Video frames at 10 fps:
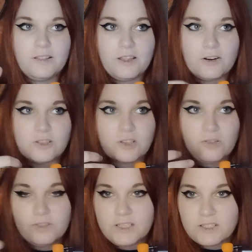there's
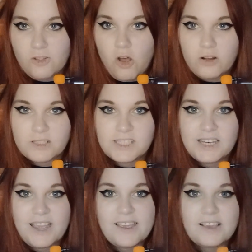these long
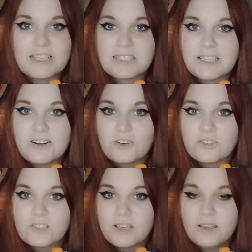stays,
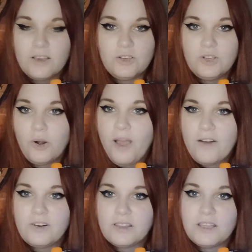there's, you know,
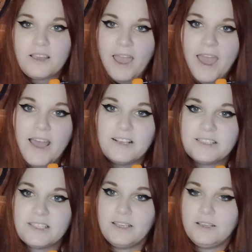everything has